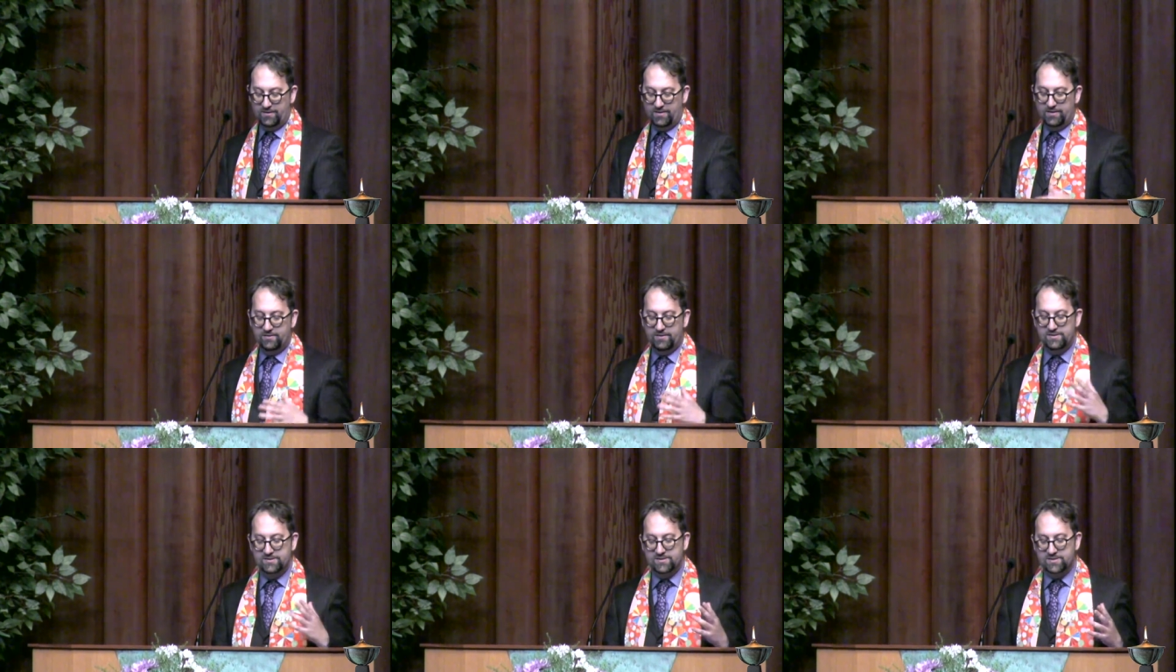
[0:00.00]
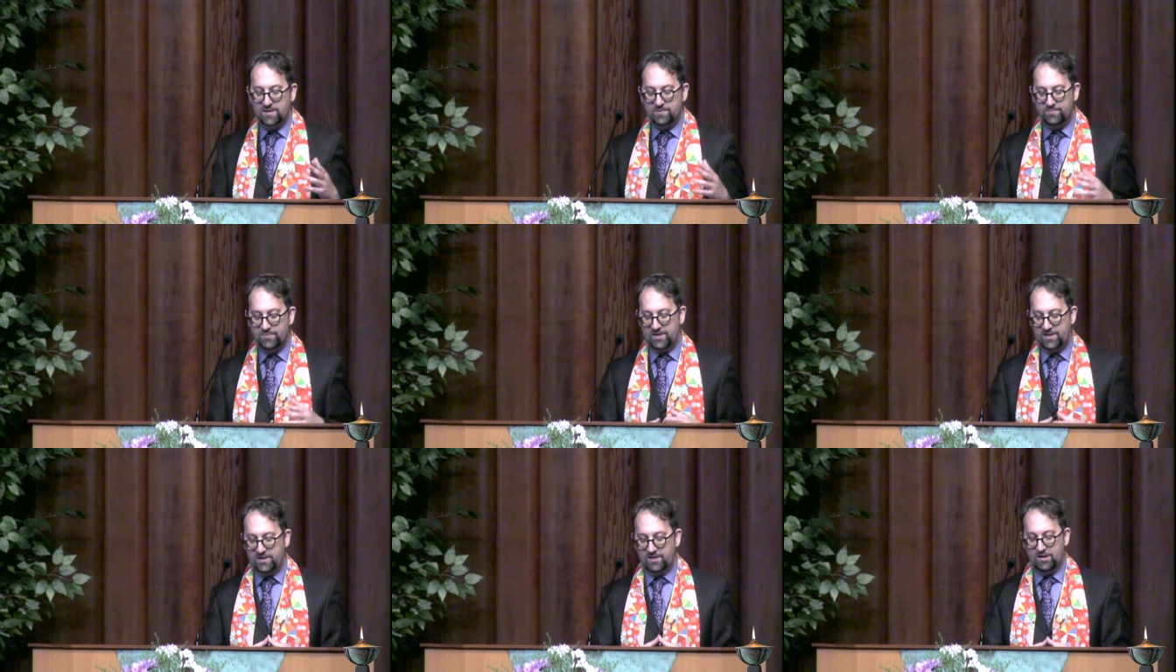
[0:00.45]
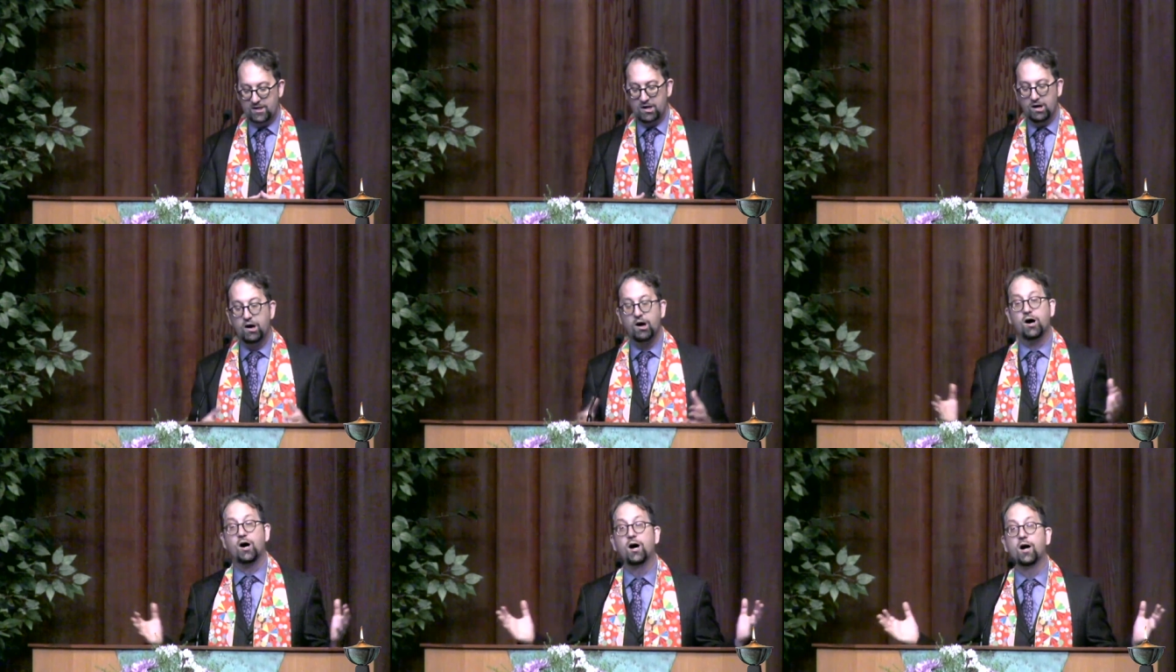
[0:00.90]
there is something
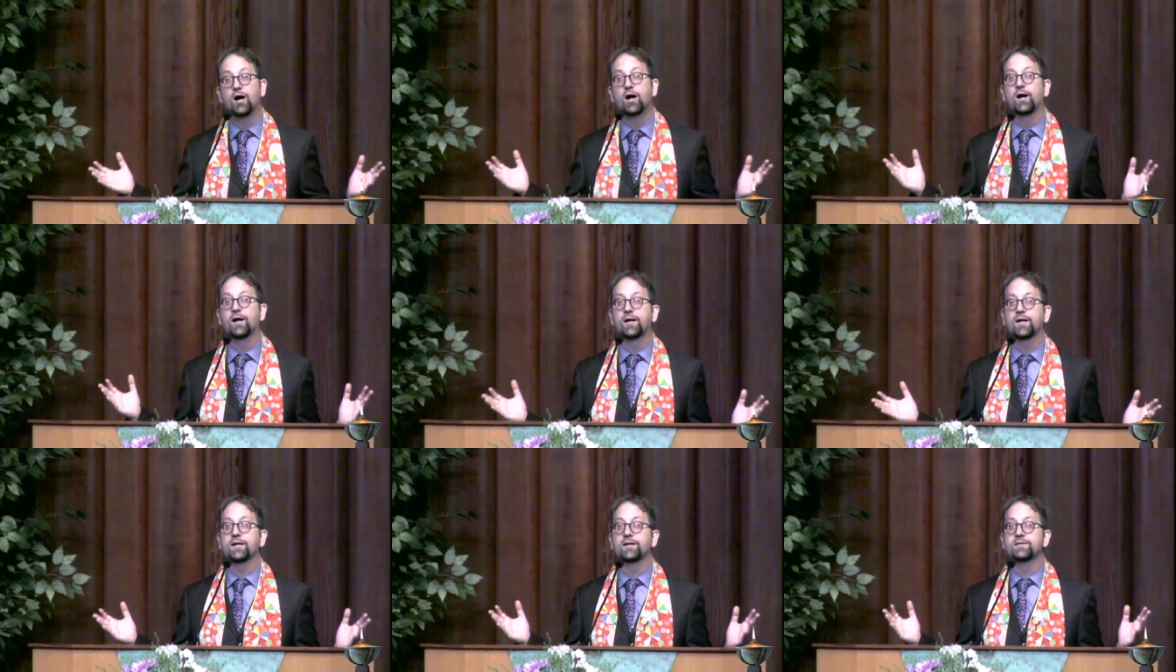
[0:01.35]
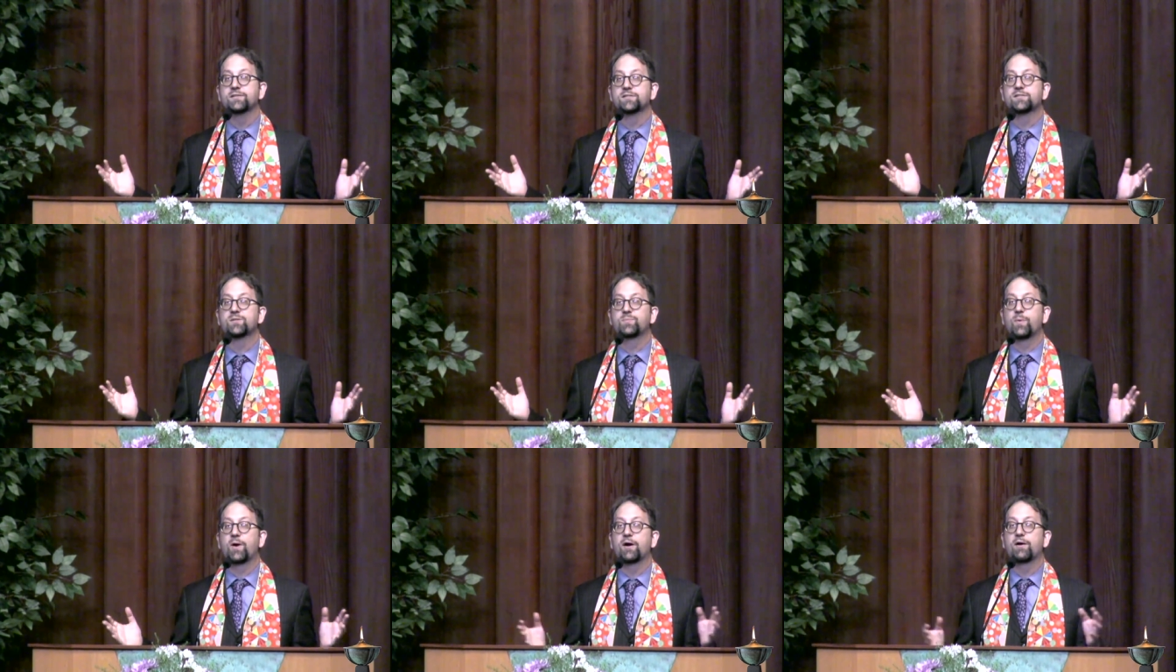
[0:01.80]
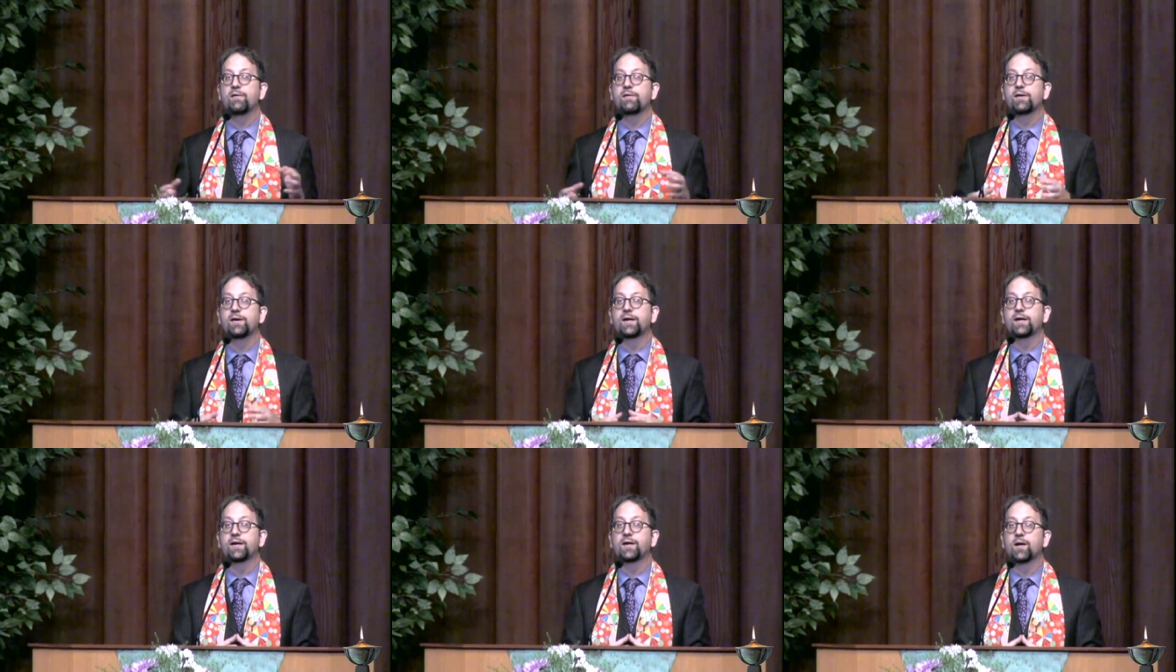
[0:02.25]
awe
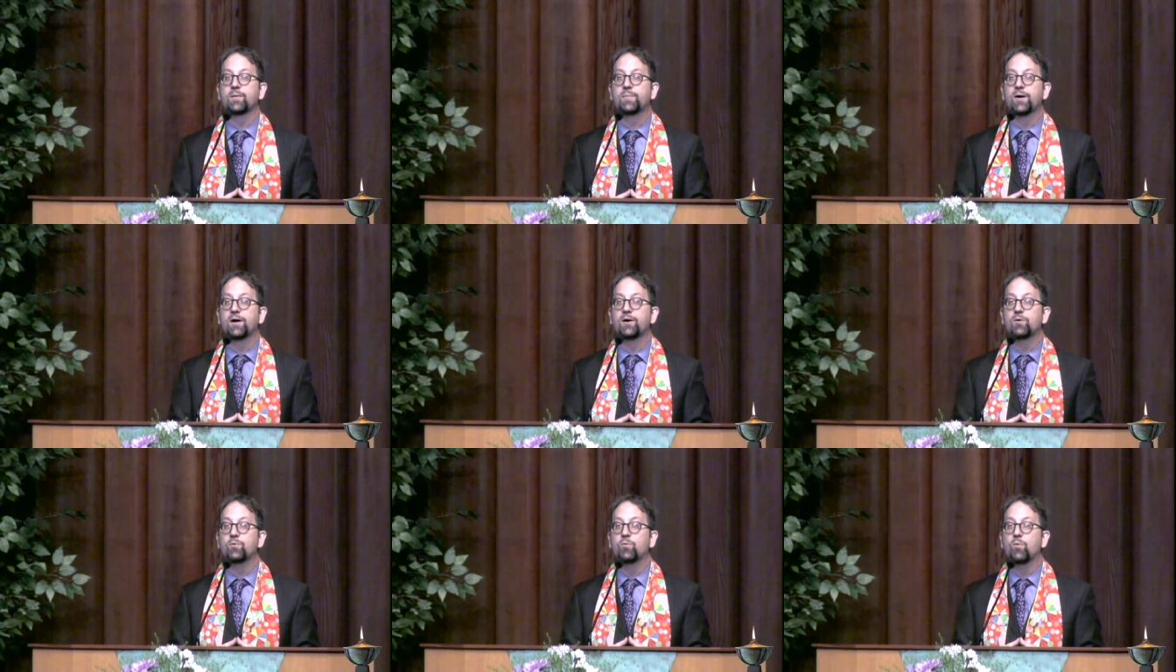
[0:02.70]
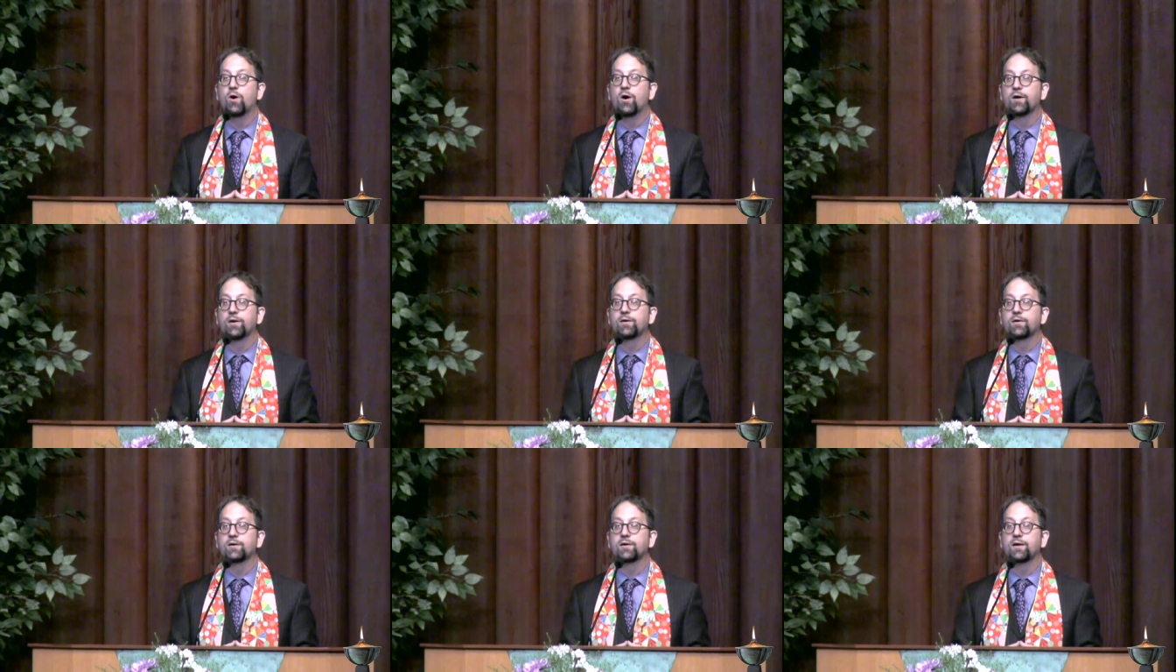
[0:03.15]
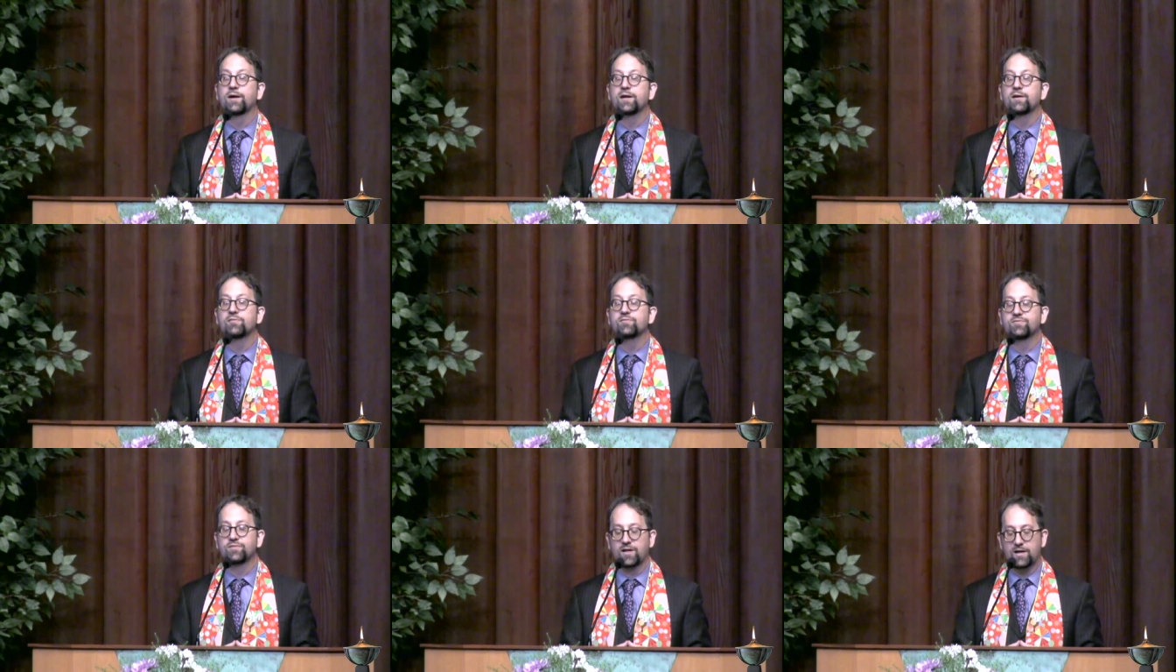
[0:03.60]
inspiring about water
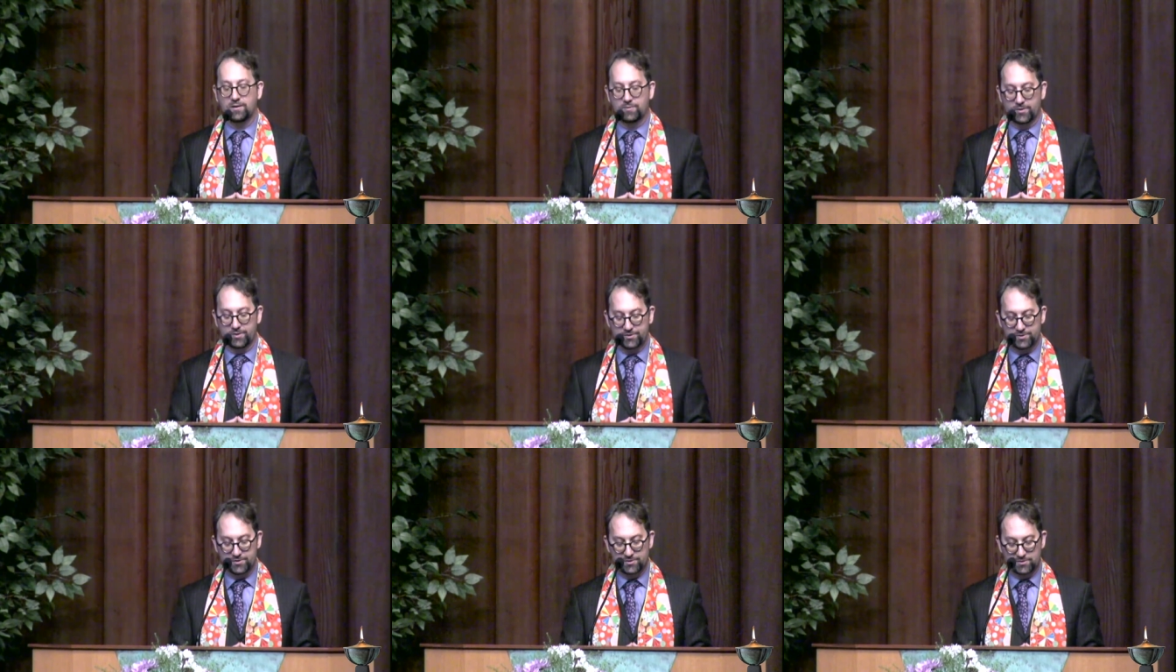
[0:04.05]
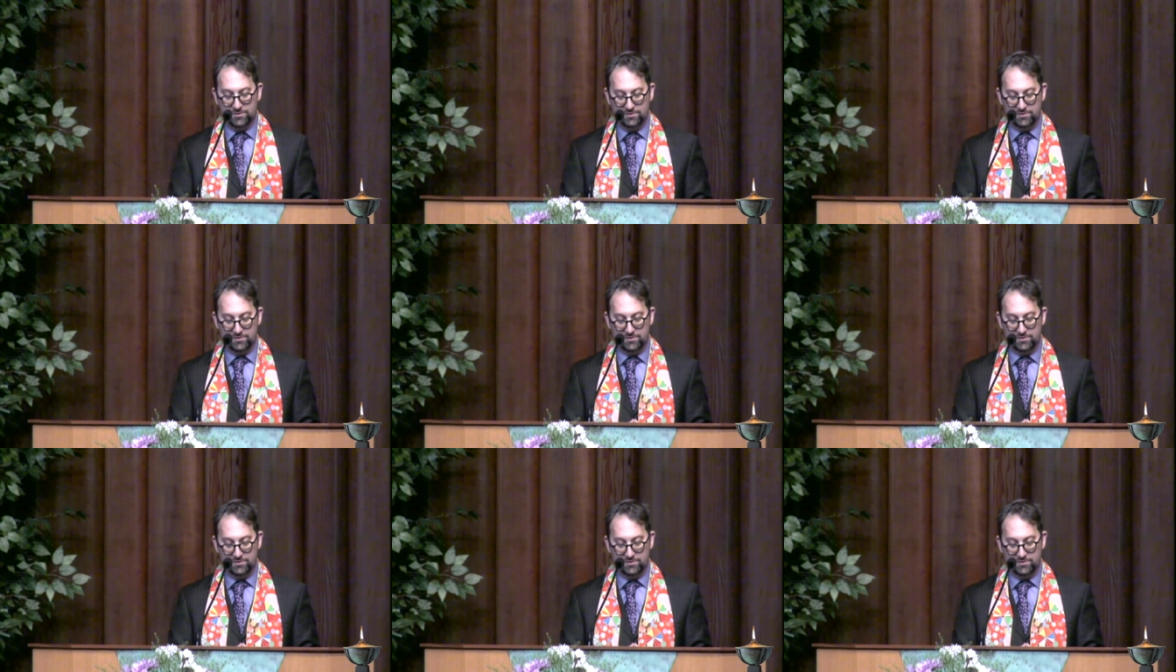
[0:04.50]
and flowers.